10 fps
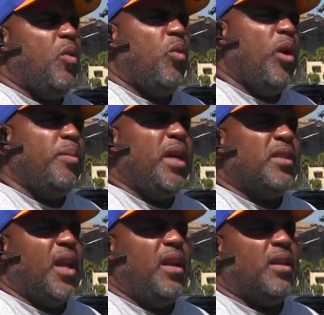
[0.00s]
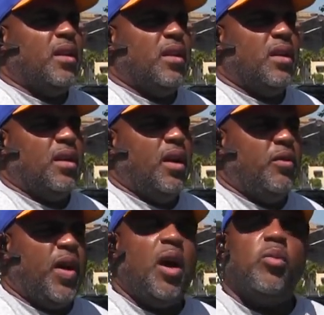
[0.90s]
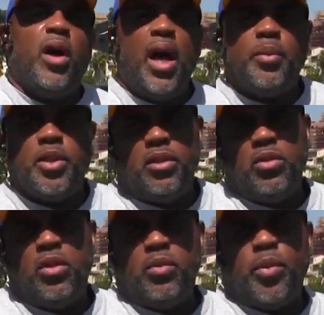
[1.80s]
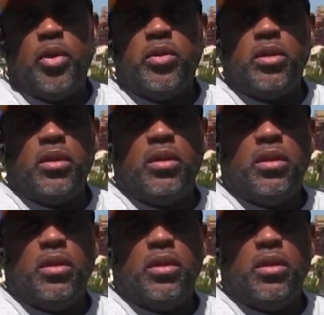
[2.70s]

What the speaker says: What makes that a viable option to a person?